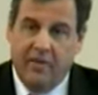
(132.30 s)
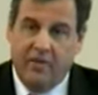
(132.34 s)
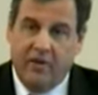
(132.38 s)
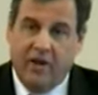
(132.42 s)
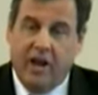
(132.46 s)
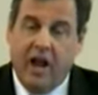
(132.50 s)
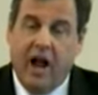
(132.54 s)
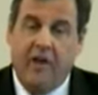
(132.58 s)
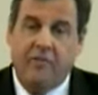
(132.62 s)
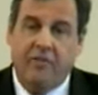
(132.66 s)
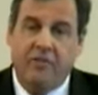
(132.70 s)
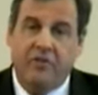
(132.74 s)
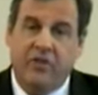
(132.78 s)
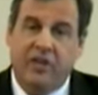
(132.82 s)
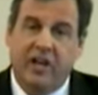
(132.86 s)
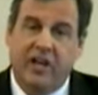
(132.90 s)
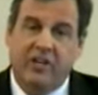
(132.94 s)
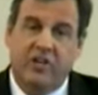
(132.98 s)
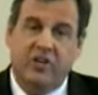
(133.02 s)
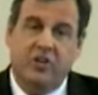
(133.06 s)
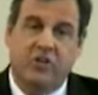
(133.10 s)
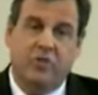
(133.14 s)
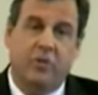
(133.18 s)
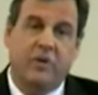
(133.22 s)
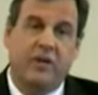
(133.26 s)
The
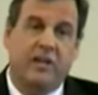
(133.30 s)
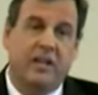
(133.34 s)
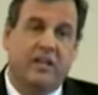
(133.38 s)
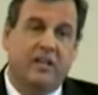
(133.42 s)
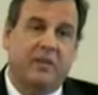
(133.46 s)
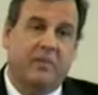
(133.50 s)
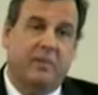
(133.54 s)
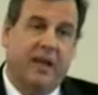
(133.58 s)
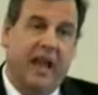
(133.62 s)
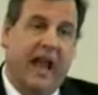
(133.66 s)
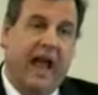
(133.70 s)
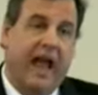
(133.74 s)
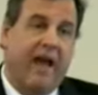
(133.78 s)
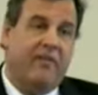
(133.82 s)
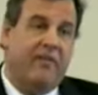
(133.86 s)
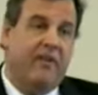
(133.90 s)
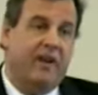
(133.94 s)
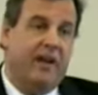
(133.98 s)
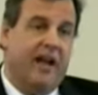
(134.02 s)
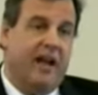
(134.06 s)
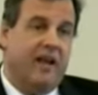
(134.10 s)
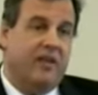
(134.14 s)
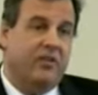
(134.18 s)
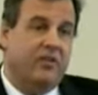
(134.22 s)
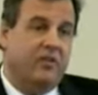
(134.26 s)
conversations we need to be
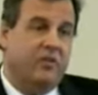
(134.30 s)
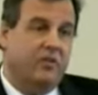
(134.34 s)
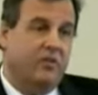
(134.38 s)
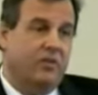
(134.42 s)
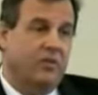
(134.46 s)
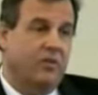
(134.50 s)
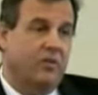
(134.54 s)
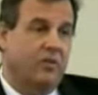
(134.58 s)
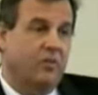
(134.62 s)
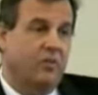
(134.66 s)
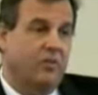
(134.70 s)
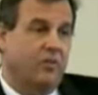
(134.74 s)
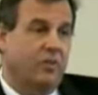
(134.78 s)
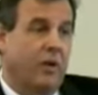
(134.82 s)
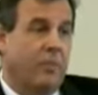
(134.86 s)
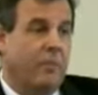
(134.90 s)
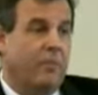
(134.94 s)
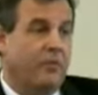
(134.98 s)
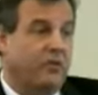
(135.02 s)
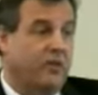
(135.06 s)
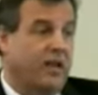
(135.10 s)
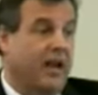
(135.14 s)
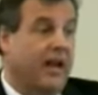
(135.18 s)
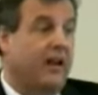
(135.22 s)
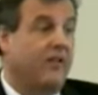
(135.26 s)
having as
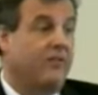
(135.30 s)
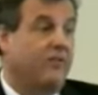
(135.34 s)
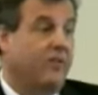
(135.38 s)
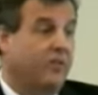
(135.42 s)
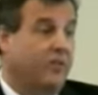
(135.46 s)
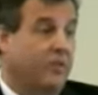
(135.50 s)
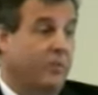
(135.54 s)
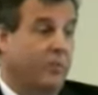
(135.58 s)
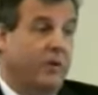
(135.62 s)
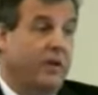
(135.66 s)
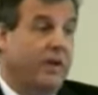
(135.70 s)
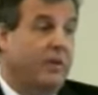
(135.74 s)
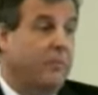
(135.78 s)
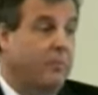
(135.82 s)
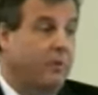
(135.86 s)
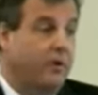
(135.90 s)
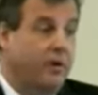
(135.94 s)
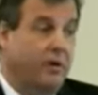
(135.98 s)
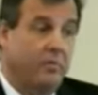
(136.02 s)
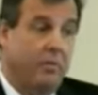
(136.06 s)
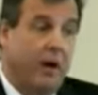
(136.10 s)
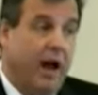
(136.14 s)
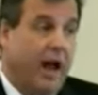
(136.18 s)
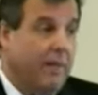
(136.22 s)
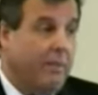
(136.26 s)
representatives of the
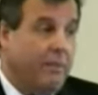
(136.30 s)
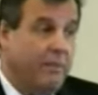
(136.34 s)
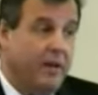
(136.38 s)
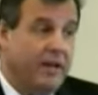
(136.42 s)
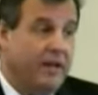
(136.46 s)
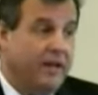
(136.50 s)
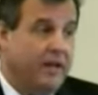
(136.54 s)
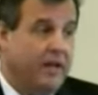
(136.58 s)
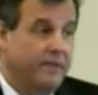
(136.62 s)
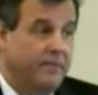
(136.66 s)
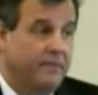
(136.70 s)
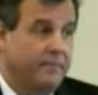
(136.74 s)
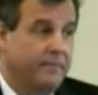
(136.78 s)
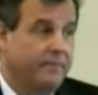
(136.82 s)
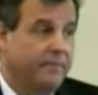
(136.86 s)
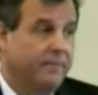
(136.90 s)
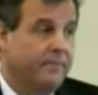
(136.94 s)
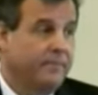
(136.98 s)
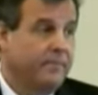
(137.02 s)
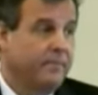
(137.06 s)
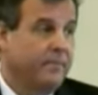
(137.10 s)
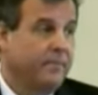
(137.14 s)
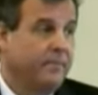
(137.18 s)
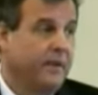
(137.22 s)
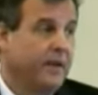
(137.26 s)
people, in my opinion,
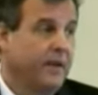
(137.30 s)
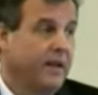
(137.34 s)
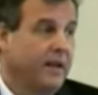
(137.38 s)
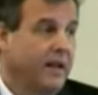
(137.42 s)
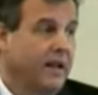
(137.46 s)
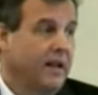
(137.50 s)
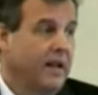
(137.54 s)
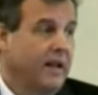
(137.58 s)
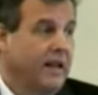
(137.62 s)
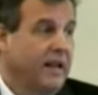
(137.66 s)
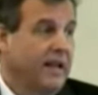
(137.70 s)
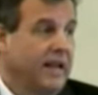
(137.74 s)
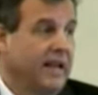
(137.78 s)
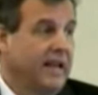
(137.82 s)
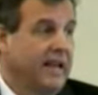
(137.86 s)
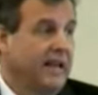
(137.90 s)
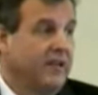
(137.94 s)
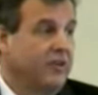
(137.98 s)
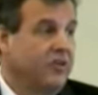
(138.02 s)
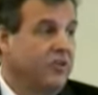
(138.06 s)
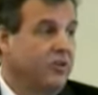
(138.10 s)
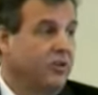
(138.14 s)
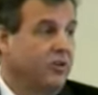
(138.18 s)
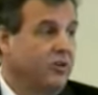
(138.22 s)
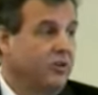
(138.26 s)

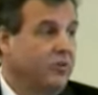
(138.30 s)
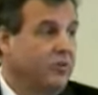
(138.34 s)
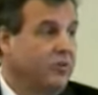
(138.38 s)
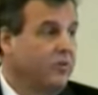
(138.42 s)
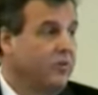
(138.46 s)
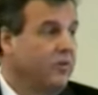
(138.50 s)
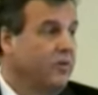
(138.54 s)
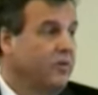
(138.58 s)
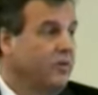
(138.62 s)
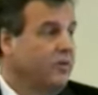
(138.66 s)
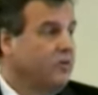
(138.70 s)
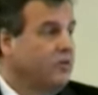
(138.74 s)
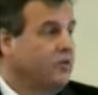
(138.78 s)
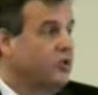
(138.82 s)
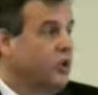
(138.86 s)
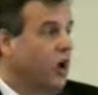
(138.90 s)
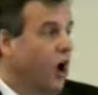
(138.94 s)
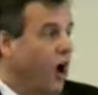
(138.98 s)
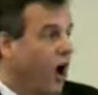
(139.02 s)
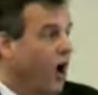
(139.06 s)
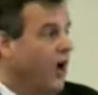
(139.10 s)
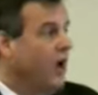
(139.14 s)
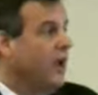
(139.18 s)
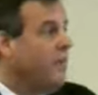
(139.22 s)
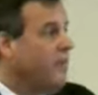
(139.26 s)
is to
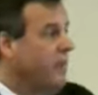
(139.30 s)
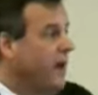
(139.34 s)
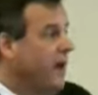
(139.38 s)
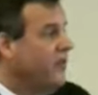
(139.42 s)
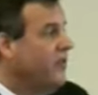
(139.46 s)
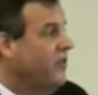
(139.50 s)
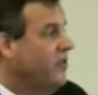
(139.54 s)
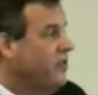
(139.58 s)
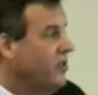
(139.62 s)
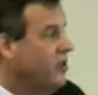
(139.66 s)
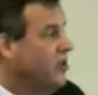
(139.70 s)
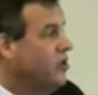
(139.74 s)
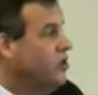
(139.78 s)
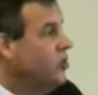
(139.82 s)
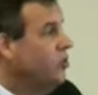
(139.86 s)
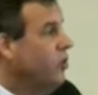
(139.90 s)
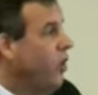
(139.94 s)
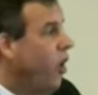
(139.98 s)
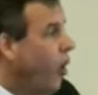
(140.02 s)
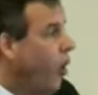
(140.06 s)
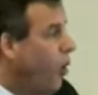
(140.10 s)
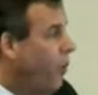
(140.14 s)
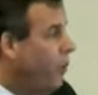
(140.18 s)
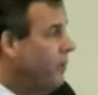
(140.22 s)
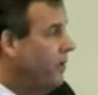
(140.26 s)
talk about this issue
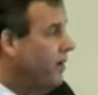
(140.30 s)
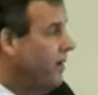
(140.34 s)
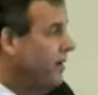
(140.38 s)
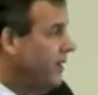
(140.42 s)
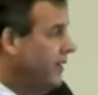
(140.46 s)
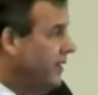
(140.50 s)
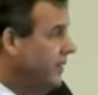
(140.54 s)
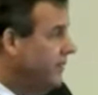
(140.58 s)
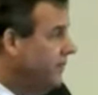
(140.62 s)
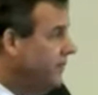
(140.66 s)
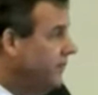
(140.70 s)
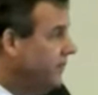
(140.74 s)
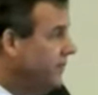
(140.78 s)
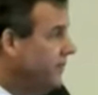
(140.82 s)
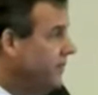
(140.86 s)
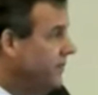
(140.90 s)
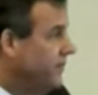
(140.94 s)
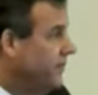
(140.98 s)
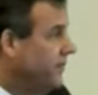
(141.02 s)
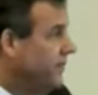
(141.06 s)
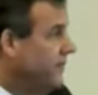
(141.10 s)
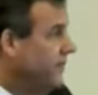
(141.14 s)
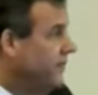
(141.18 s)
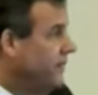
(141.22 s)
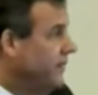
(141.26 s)
openly
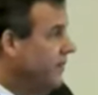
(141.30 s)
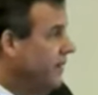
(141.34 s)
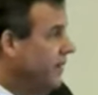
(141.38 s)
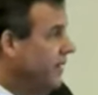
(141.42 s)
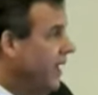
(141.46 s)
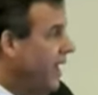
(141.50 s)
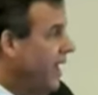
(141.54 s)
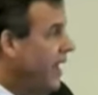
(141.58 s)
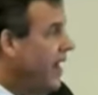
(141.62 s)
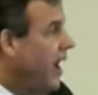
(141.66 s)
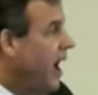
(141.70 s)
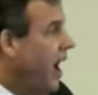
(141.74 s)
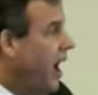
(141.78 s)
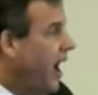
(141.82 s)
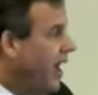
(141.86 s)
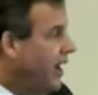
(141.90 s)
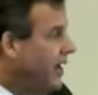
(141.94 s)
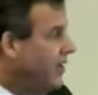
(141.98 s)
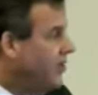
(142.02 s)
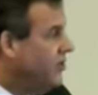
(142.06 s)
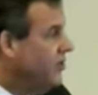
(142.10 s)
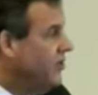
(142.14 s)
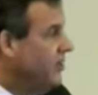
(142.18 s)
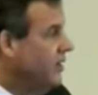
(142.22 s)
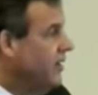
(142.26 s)
and
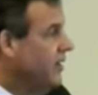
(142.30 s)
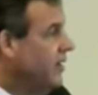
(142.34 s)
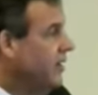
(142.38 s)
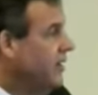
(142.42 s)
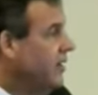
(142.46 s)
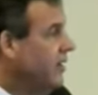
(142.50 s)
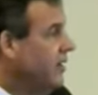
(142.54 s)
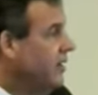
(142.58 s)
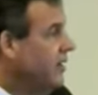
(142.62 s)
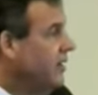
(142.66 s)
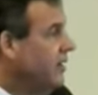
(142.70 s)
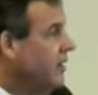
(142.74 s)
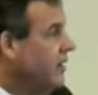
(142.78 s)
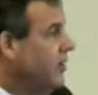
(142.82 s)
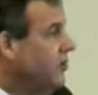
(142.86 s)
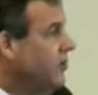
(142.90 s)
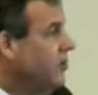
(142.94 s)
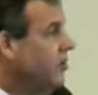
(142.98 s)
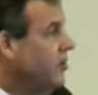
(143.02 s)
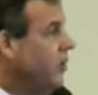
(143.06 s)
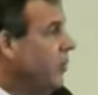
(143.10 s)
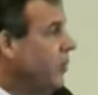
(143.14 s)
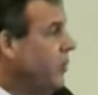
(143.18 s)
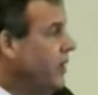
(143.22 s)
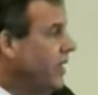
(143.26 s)
honestly
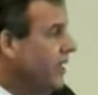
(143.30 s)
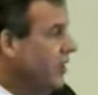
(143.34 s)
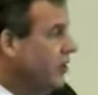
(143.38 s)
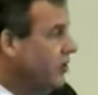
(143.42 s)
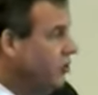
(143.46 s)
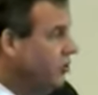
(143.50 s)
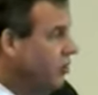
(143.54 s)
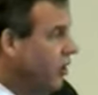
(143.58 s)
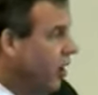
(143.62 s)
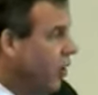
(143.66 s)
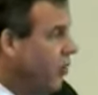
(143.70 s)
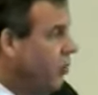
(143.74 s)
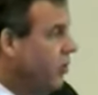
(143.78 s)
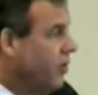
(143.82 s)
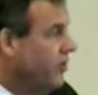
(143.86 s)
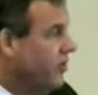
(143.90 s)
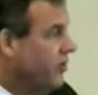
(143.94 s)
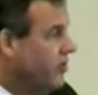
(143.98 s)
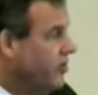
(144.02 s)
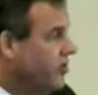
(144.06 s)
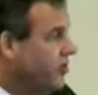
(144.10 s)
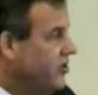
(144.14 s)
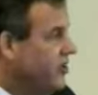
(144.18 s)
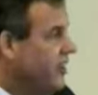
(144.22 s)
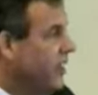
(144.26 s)
so that we can lower
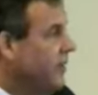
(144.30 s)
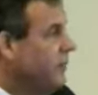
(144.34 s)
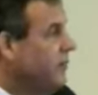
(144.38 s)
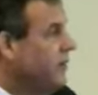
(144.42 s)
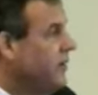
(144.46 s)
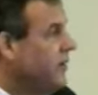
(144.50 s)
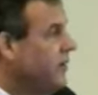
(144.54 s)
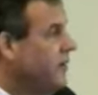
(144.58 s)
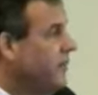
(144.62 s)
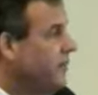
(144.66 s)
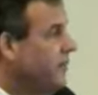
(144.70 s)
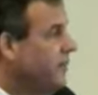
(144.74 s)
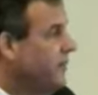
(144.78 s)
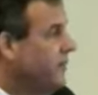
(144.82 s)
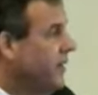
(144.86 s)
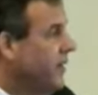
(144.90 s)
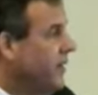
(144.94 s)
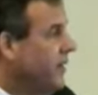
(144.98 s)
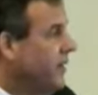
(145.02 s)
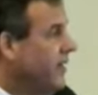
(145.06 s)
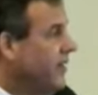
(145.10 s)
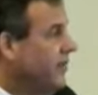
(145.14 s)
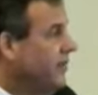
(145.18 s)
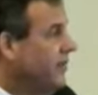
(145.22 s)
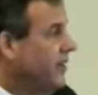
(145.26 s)
the stigma
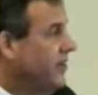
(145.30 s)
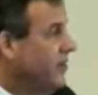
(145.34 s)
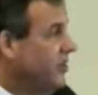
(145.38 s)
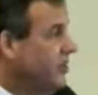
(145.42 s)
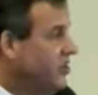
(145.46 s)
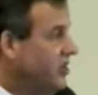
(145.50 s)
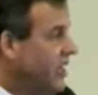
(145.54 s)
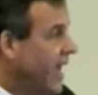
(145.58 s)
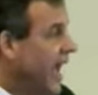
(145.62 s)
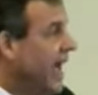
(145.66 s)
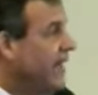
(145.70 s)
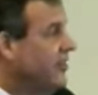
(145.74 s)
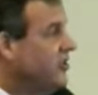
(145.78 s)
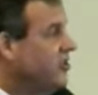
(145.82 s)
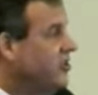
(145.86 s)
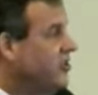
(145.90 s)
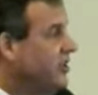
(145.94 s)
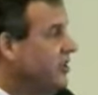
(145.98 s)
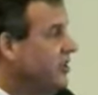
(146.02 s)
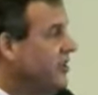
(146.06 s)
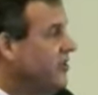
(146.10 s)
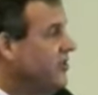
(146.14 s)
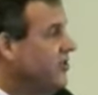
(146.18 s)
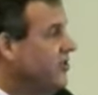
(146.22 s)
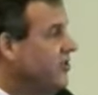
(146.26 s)
that's attached
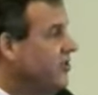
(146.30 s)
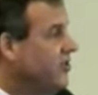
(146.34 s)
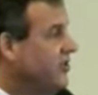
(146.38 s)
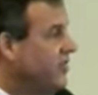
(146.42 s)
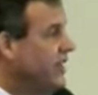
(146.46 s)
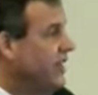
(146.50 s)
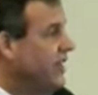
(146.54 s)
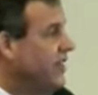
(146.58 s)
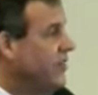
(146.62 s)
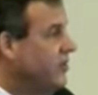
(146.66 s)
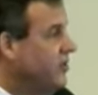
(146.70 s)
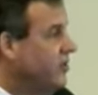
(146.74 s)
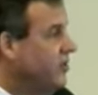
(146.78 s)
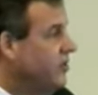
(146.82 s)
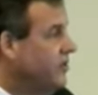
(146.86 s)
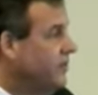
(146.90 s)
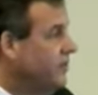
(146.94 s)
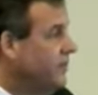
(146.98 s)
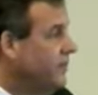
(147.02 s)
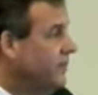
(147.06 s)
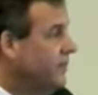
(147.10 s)
to this disease.